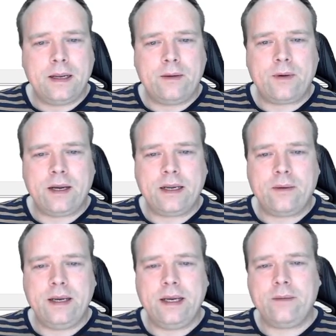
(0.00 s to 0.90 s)
And right
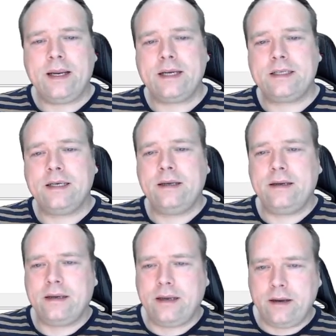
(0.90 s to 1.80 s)
now here we
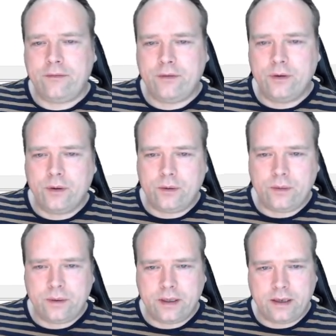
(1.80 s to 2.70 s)
actually, if
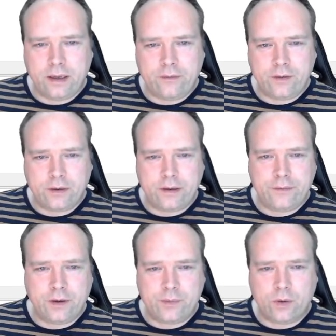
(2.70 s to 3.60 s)
you're
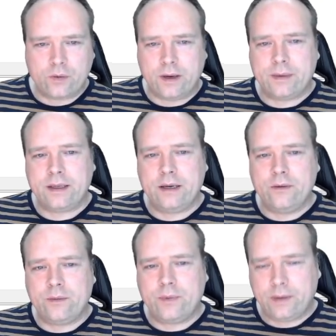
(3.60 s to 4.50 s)
a programmer, then
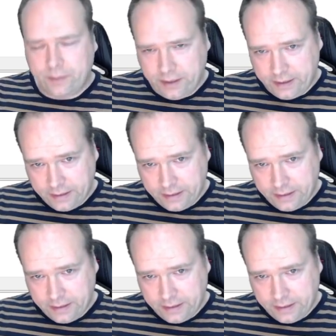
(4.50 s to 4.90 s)
you will probably,